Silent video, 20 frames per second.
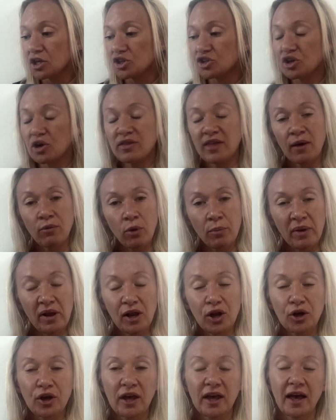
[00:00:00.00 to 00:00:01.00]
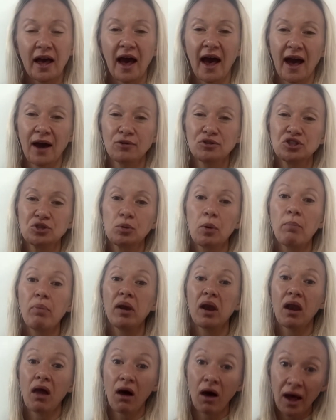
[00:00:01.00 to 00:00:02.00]
So then we'll be looking at how to
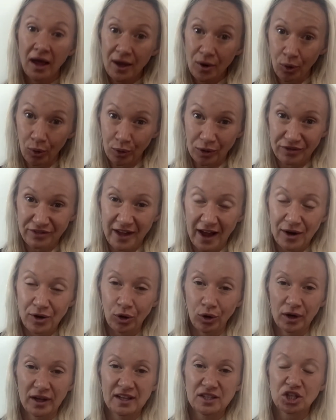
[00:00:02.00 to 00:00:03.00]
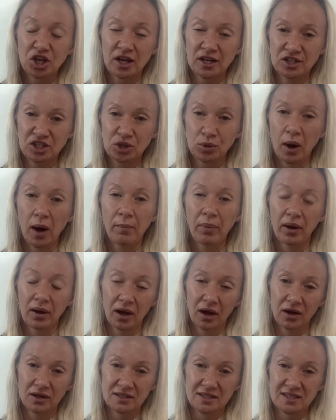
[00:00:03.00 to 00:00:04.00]
apply all of that knowledge into our
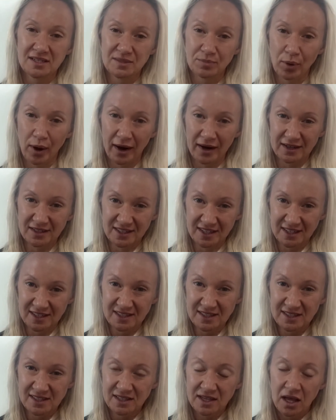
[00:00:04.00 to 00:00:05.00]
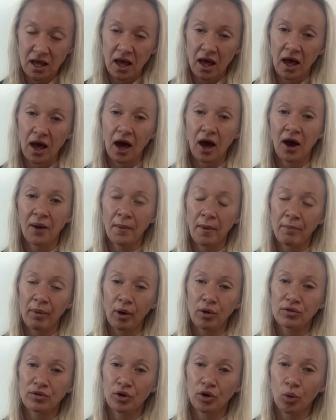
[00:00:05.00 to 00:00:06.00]
Pilates practice,
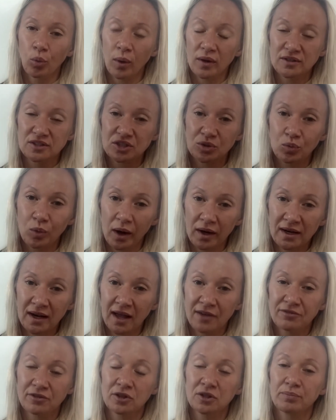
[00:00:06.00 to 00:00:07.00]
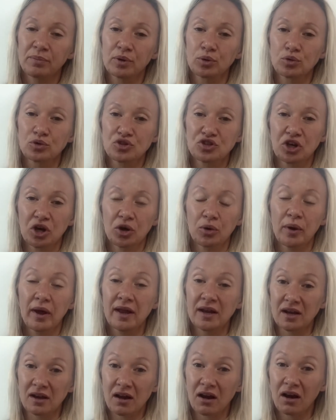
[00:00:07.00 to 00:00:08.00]
both on a one-to-one level, but also
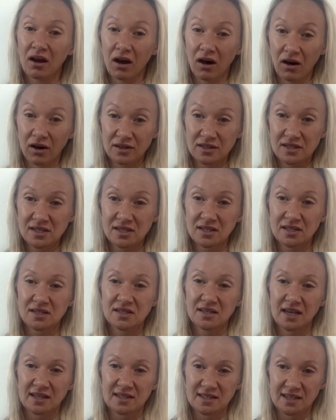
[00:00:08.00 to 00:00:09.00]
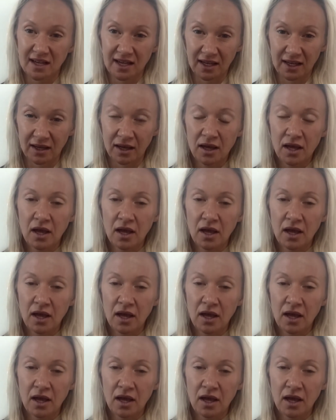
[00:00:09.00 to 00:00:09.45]
in a class setting.